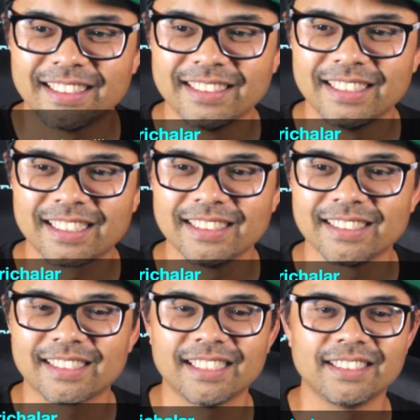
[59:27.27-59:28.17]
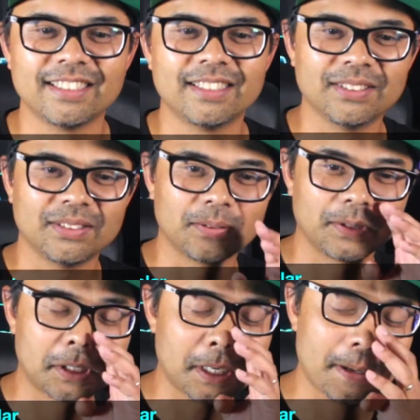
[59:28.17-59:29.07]
Nicholas, hello.
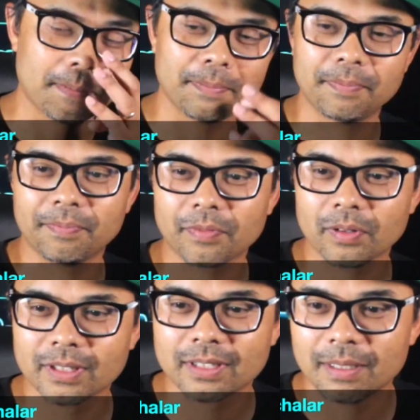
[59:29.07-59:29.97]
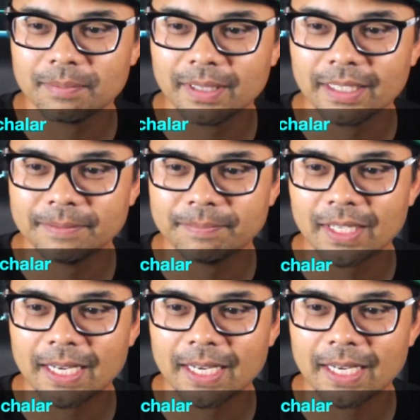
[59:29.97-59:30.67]
What's up? What's up, man?